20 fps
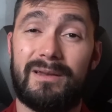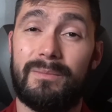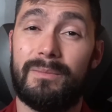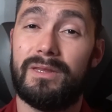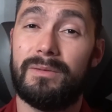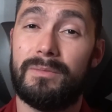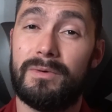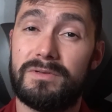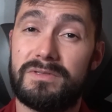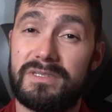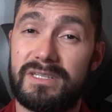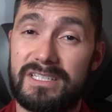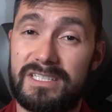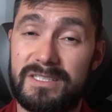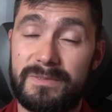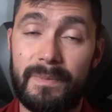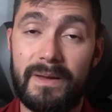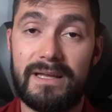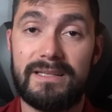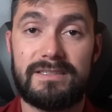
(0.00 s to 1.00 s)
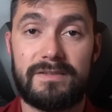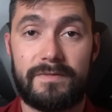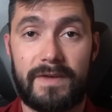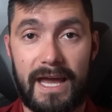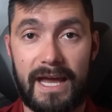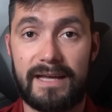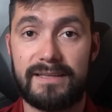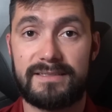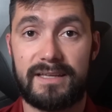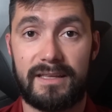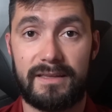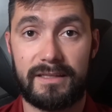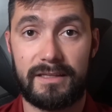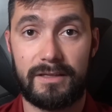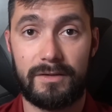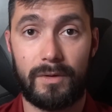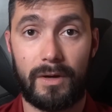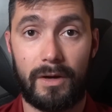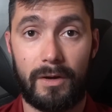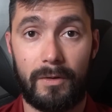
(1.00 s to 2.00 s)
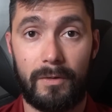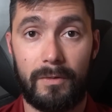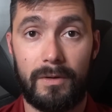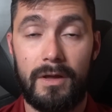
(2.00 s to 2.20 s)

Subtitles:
gonna be the most expensive asset that you own.